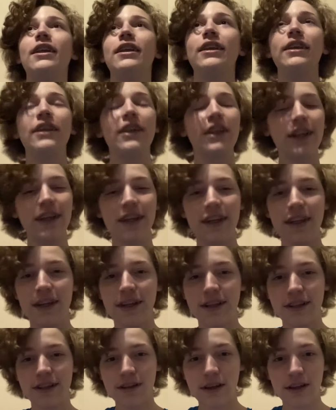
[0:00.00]
he's going to need
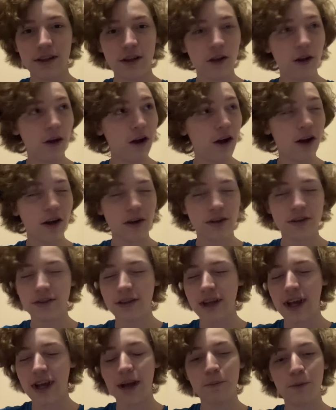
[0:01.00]
a long
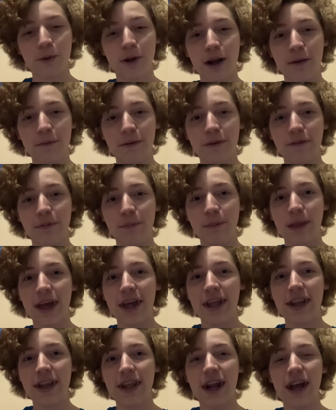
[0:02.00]
time recovery from
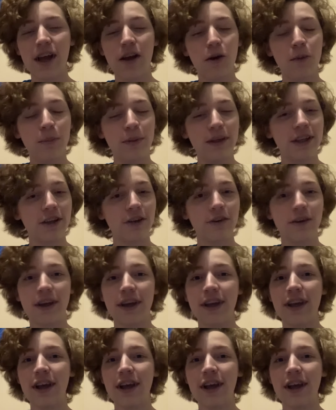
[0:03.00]
that, and I hope he's okay.